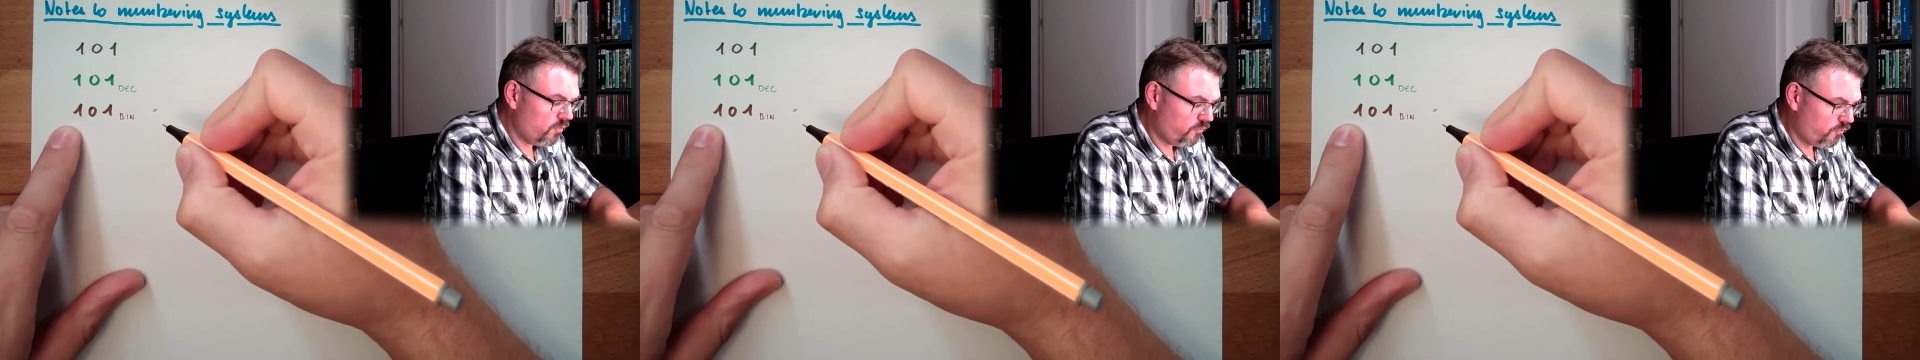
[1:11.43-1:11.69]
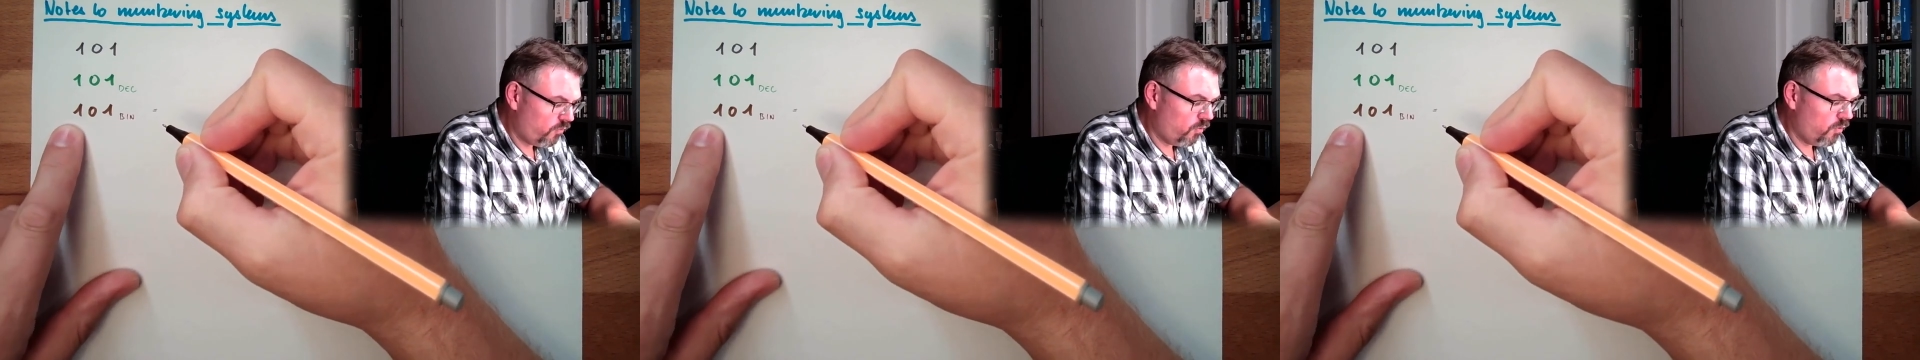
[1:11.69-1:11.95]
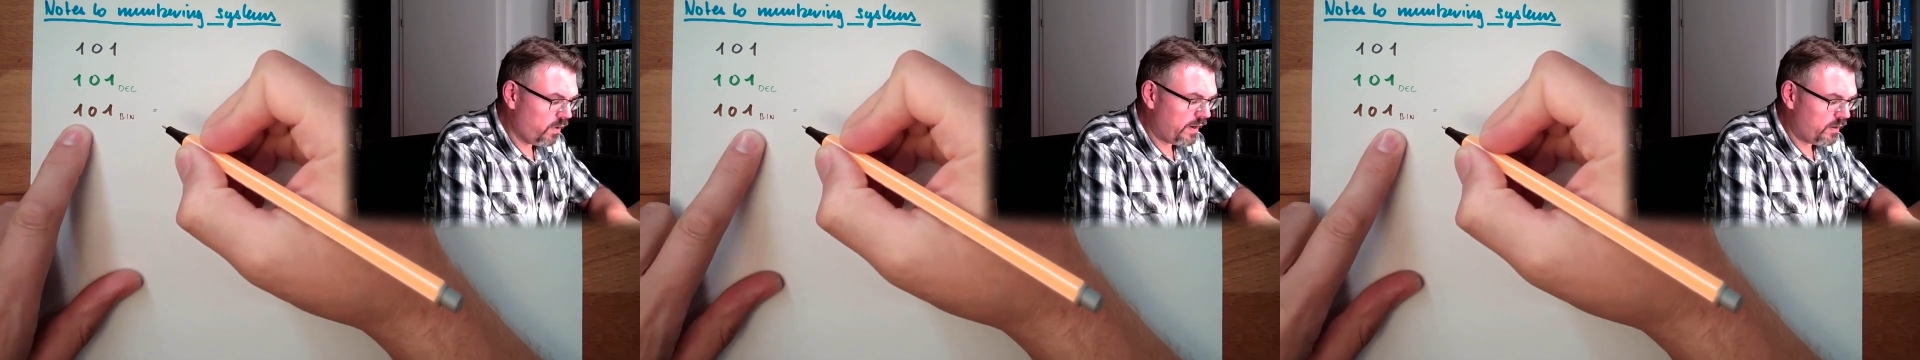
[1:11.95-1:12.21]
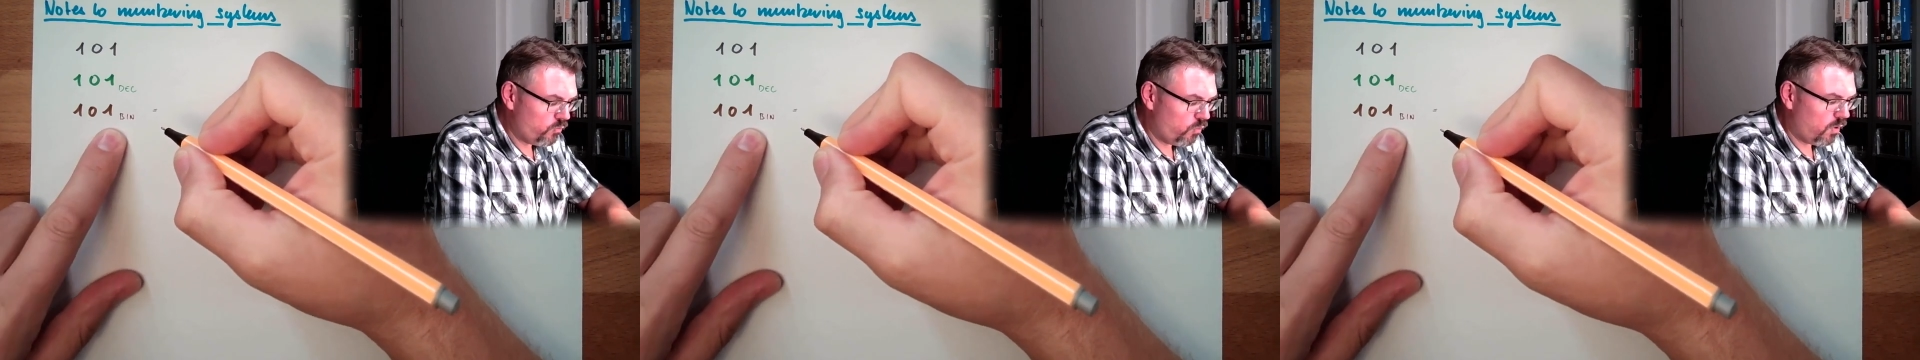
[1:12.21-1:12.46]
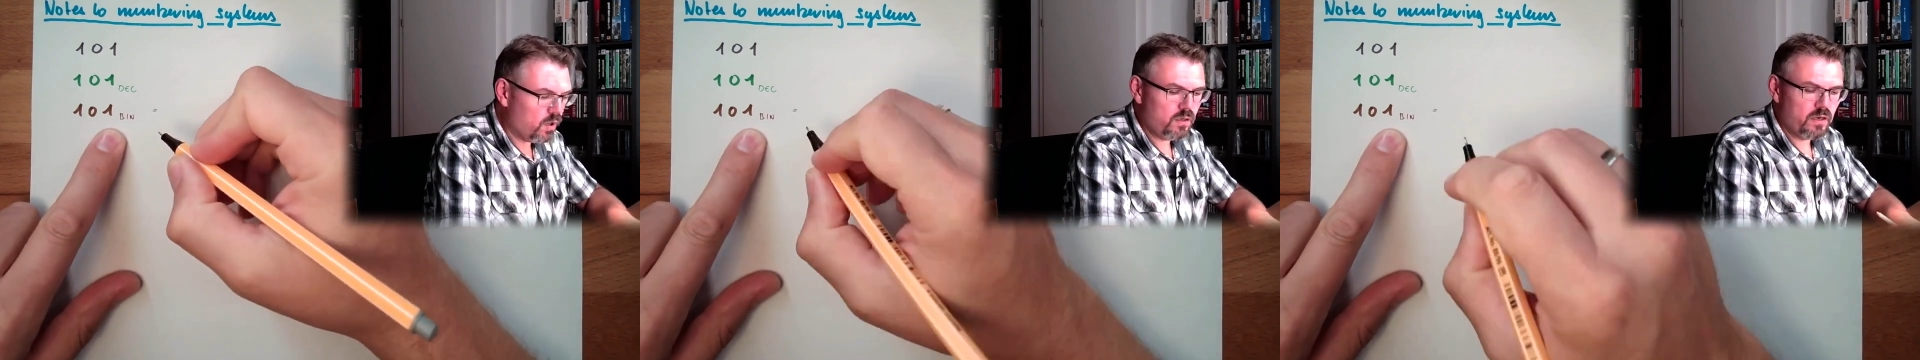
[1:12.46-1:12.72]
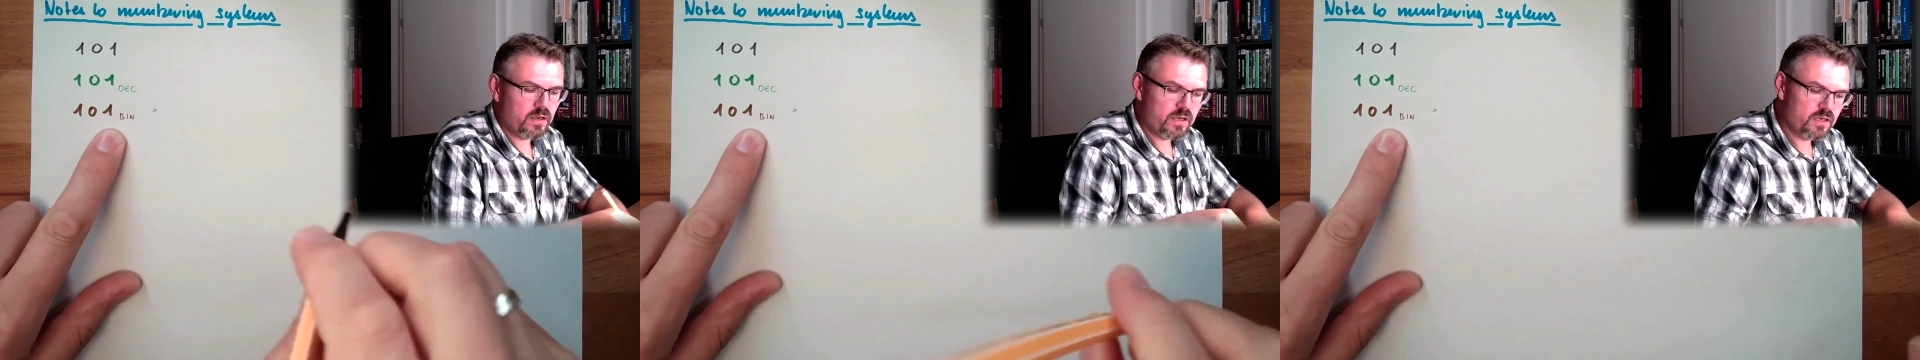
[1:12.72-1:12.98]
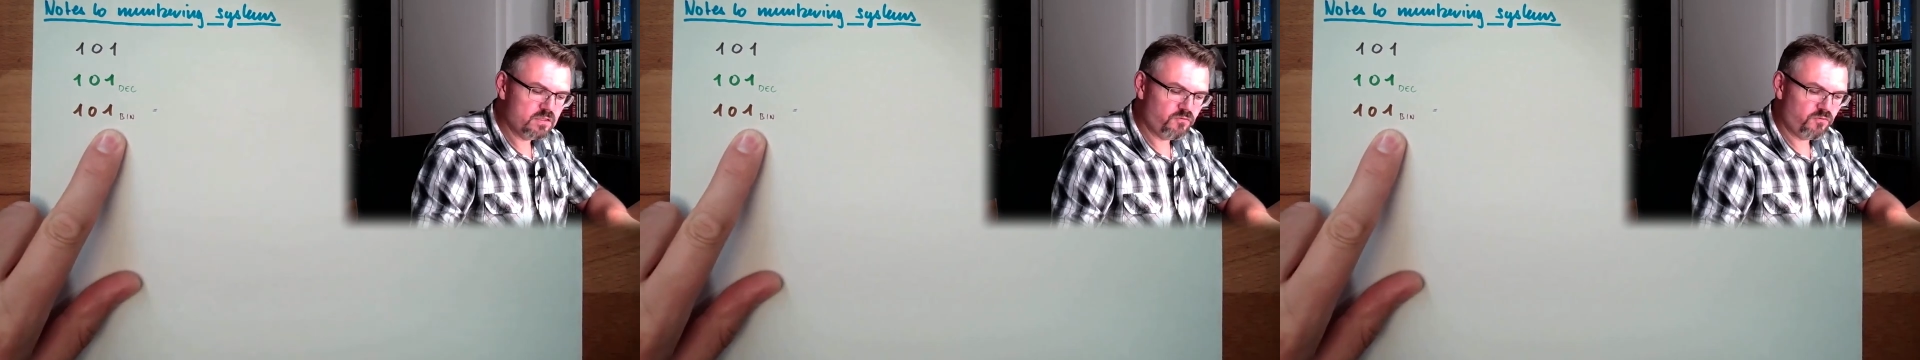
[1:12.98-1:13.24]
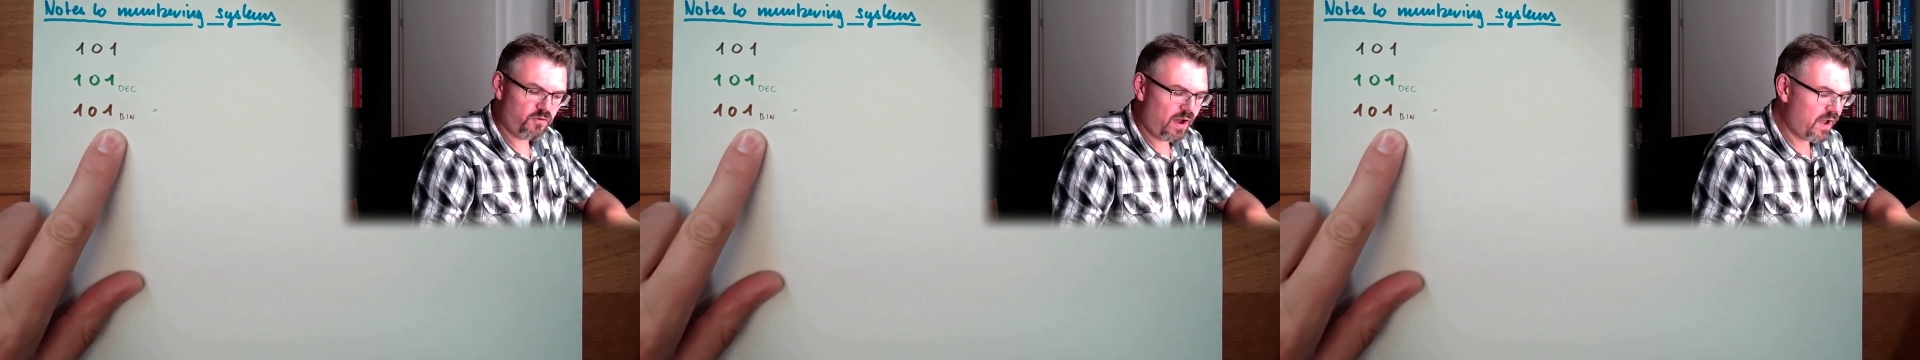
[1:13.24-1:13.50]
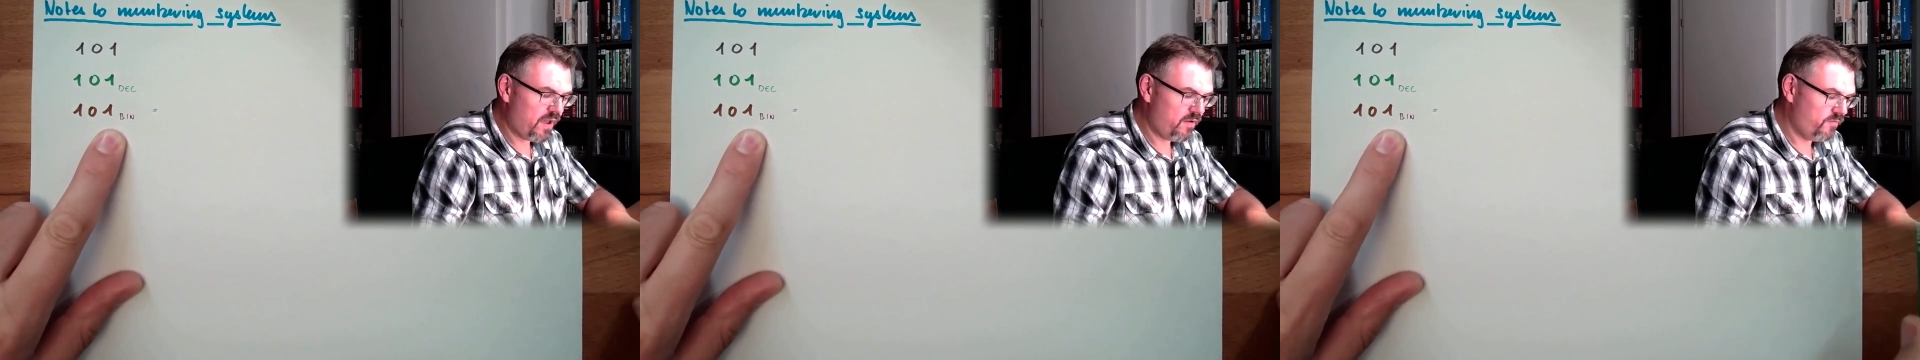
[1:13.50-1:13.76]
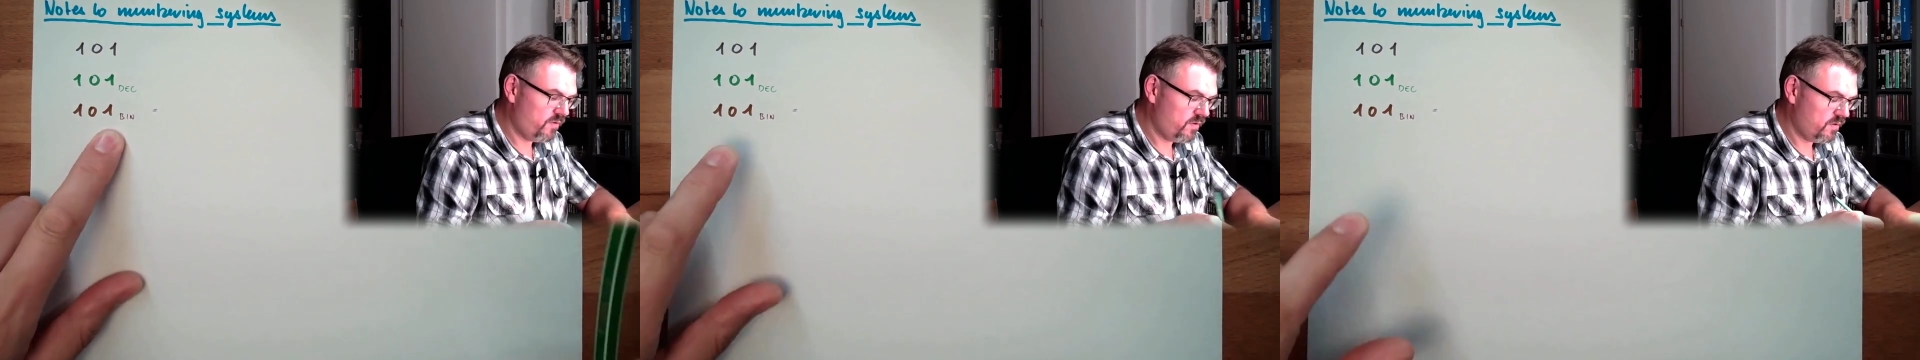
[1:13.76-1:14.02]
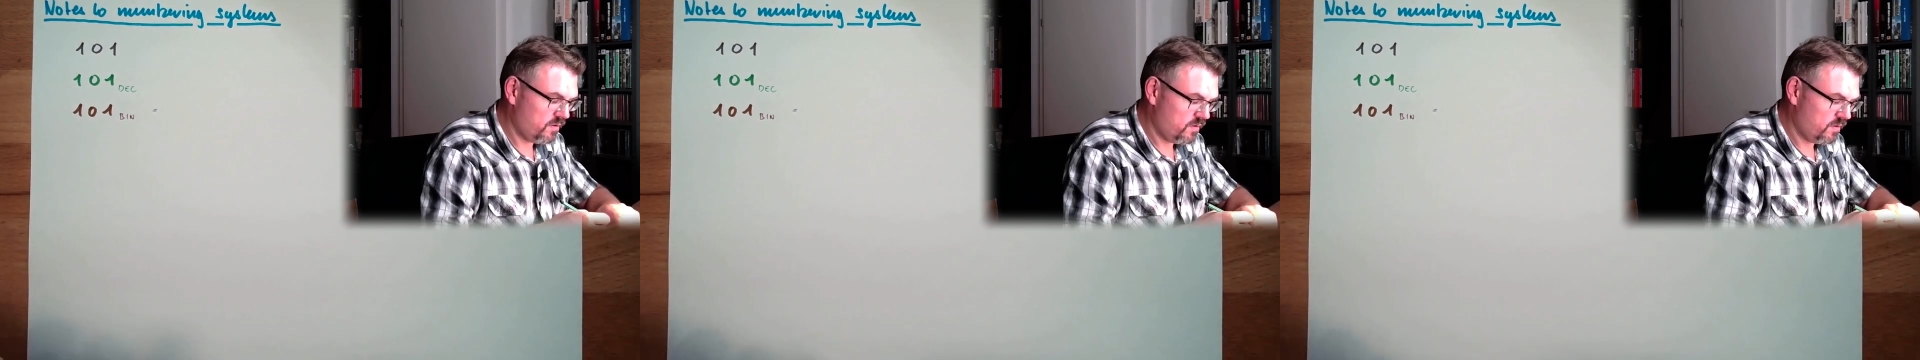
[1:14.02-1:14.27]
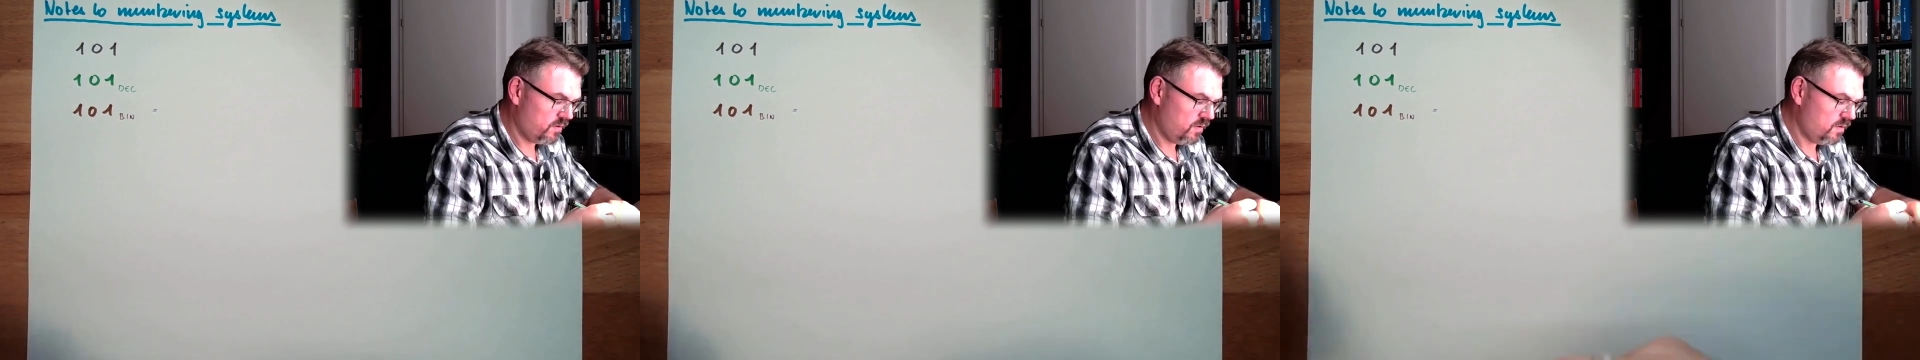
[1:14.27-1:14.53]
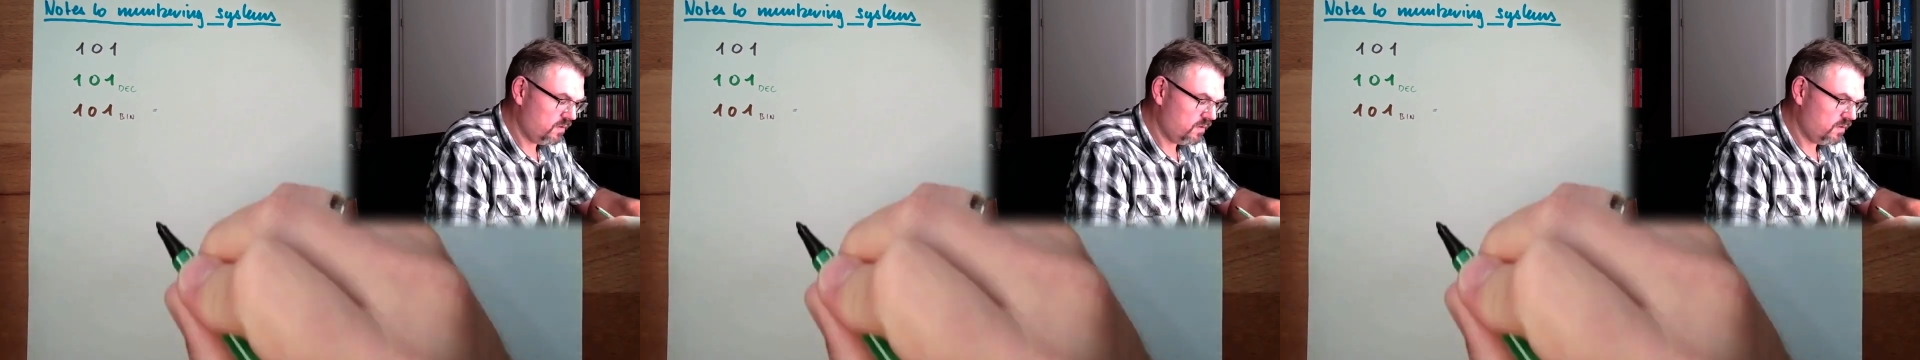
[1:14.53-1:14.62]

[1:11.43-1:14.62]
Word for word: four and one is five. Yeah.